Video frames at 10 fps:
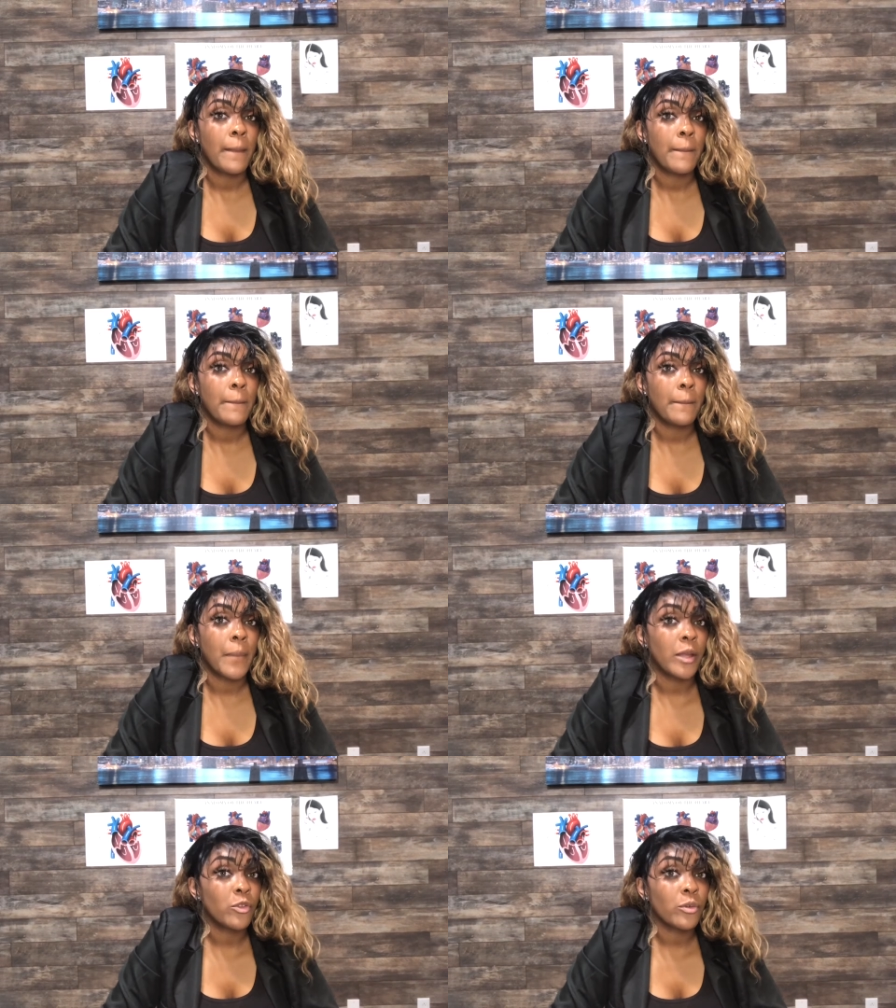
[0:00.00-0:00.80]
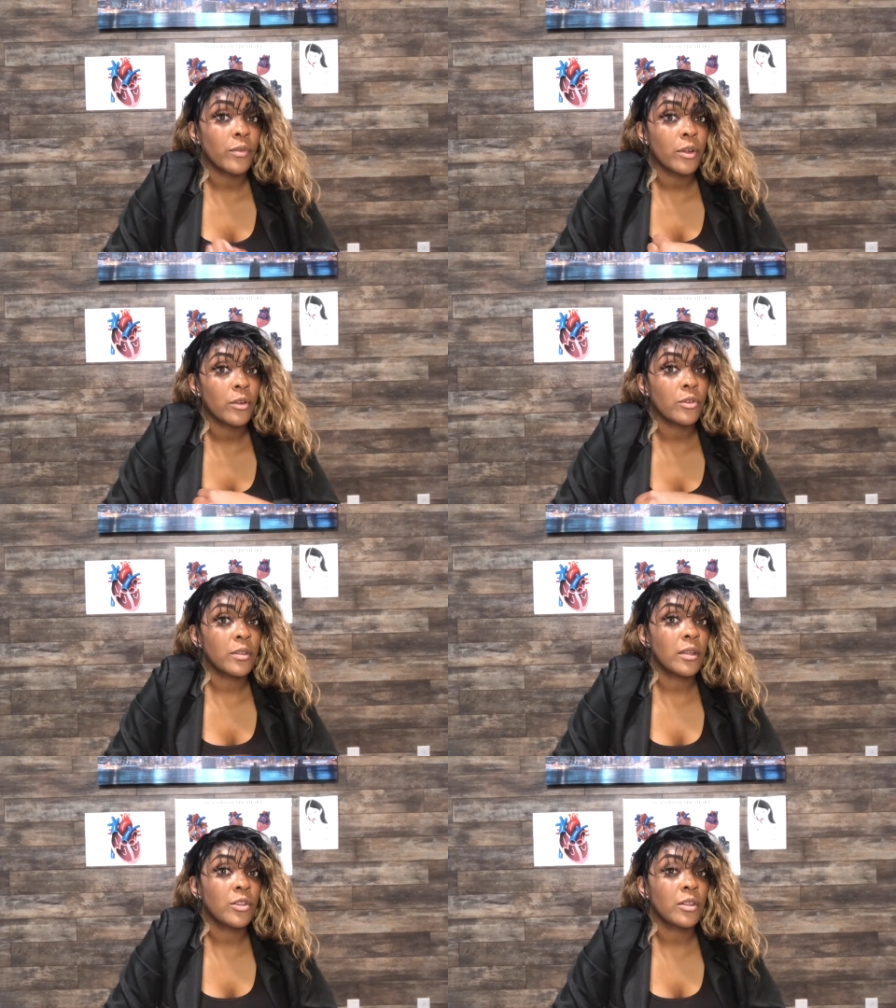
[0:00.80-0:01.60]
mitral
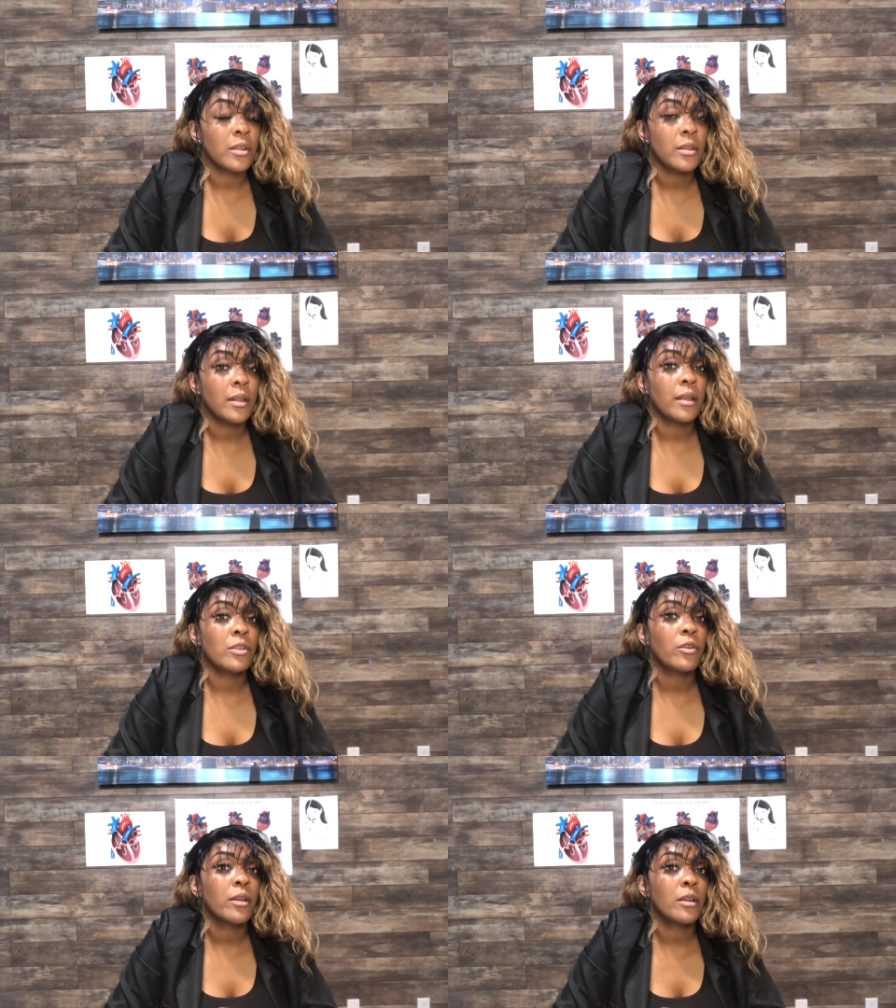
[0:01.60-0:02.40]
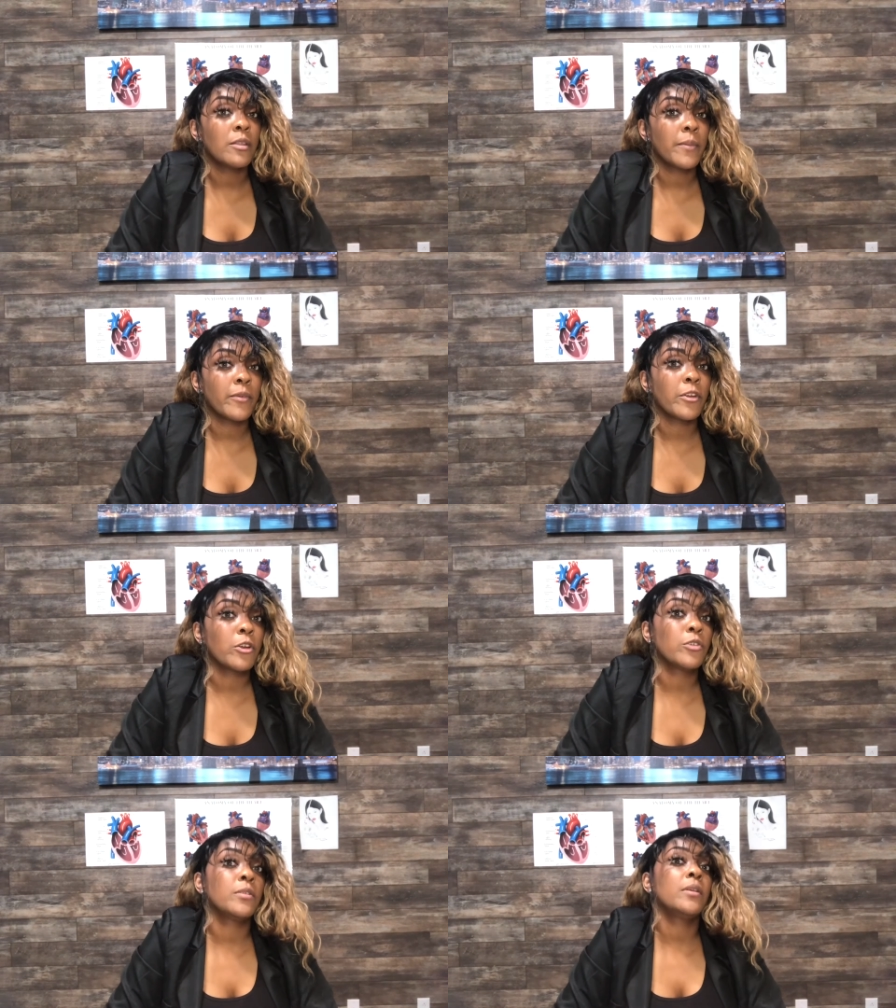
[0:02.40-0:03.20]
regurgitation and tricuspid
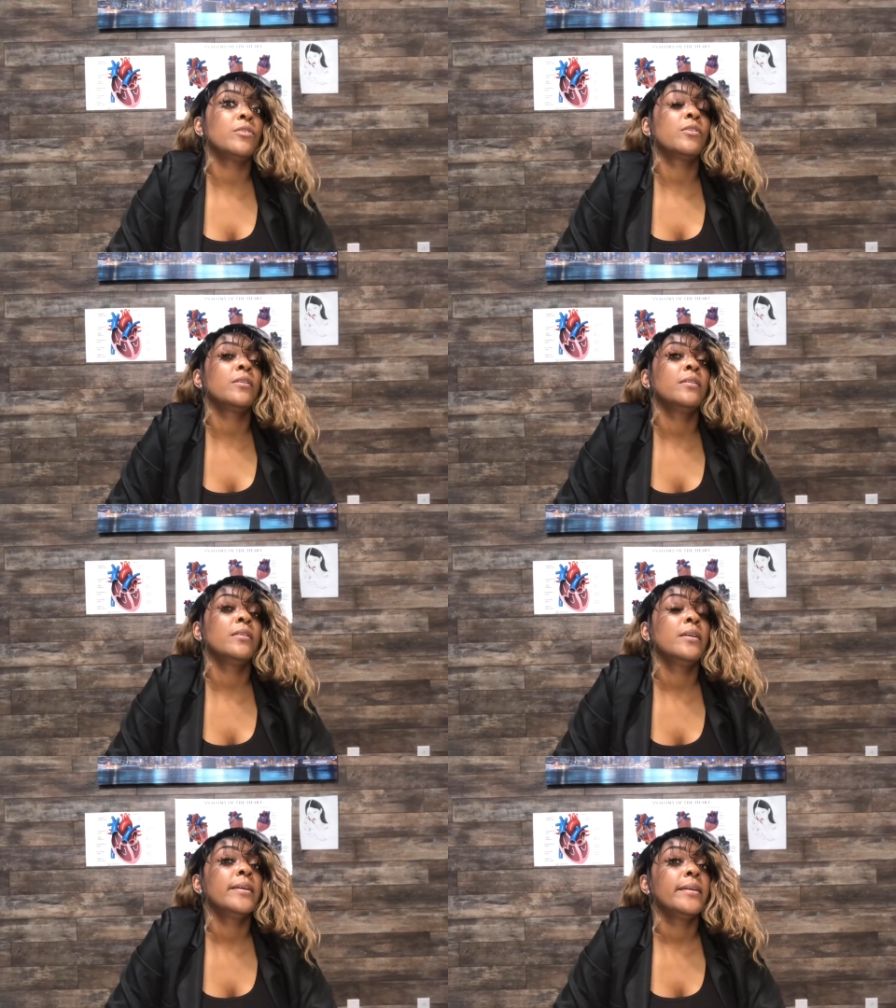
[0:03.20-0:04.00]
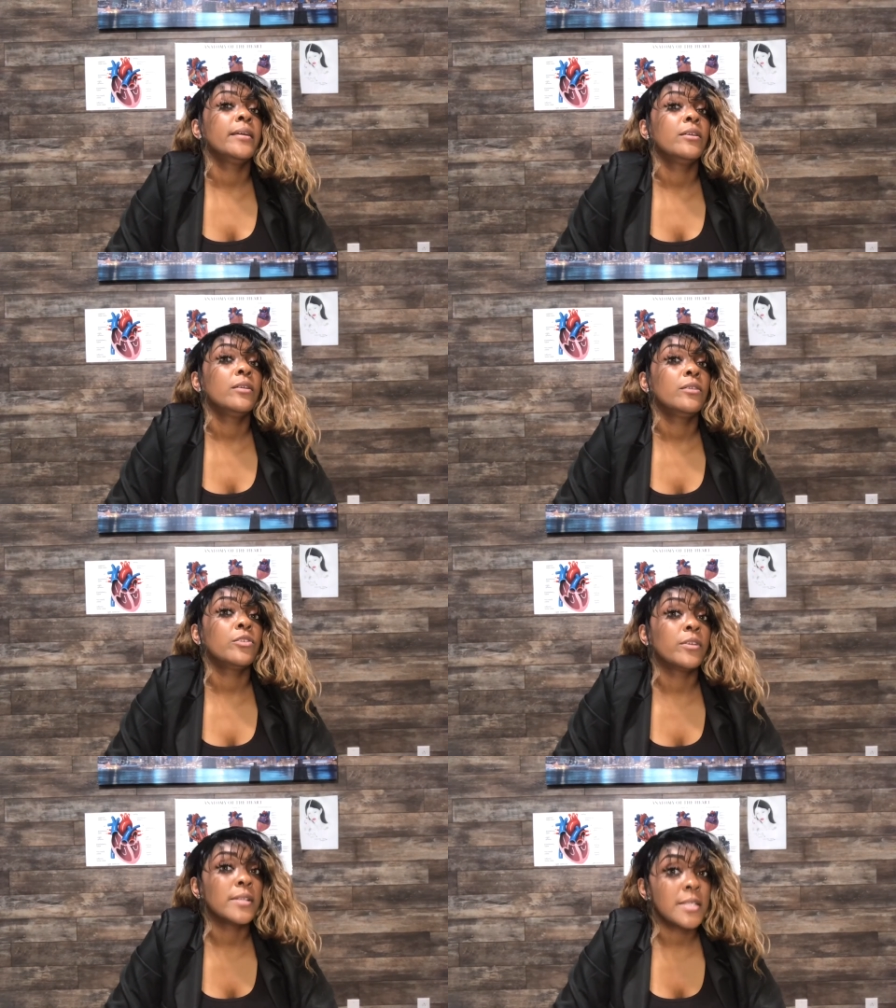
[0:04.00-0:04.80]
regurgitation
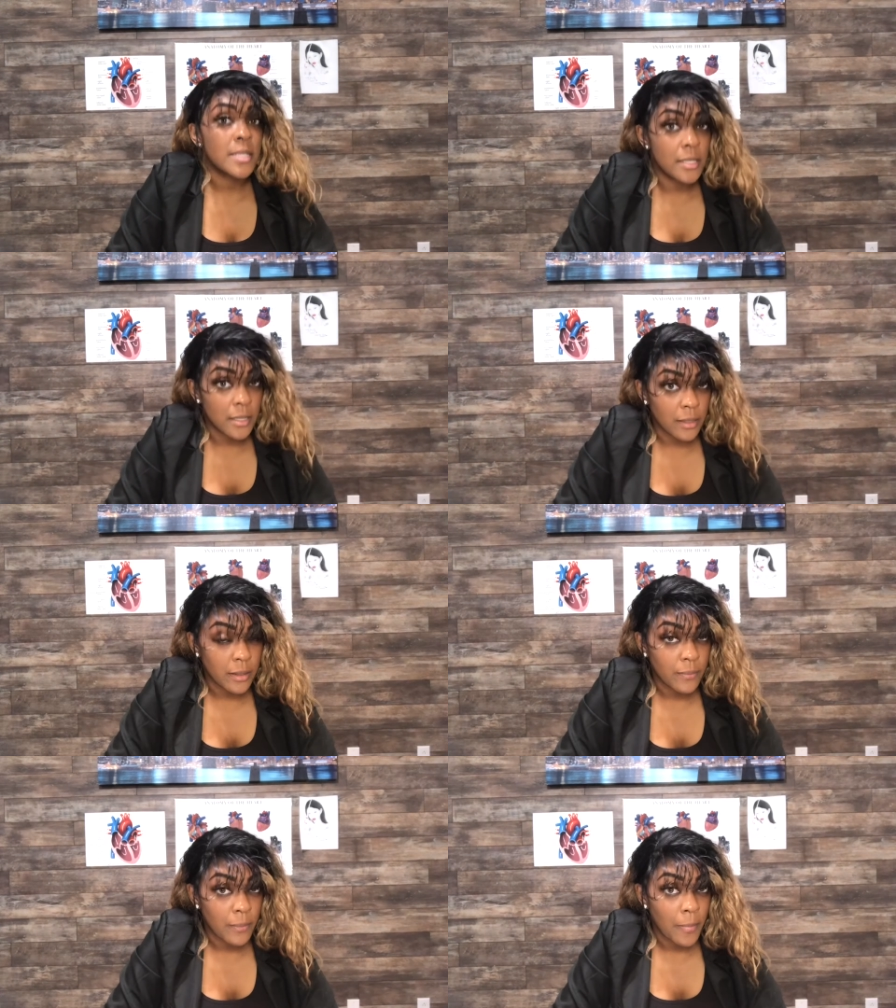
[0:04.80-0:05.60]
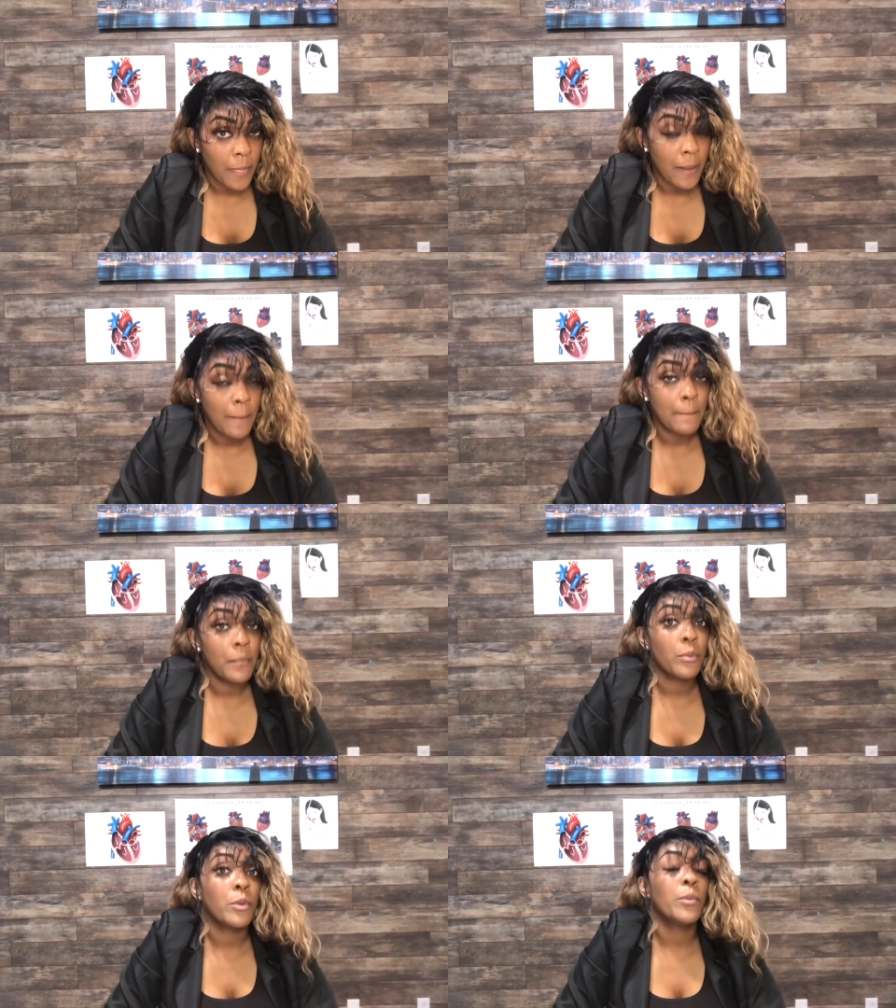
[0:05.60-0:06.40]
during systole, but
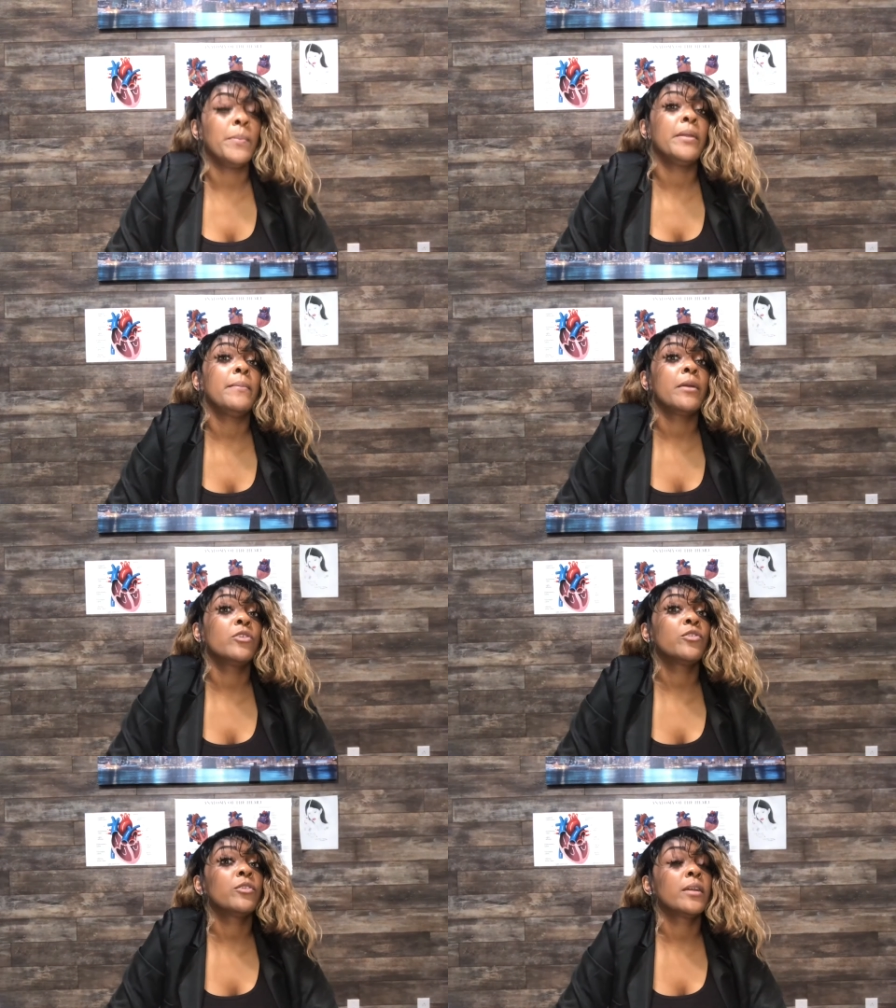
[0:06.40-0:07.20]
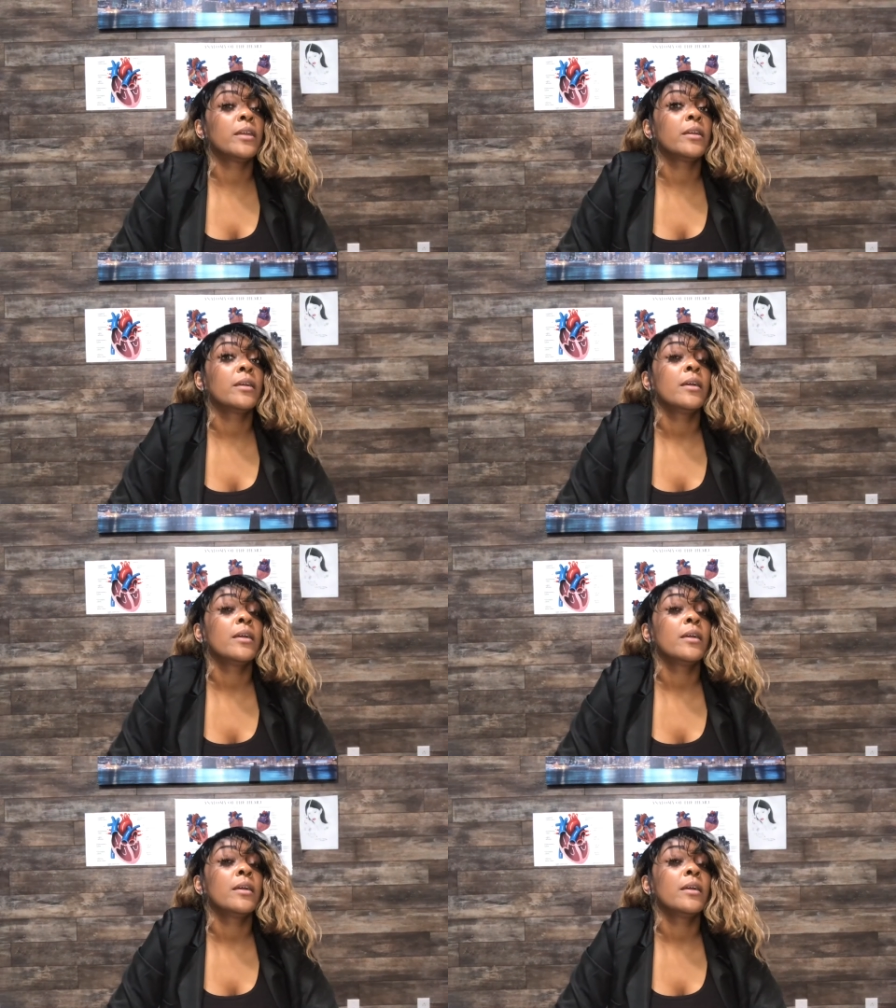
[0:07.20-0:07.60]
we will be measuring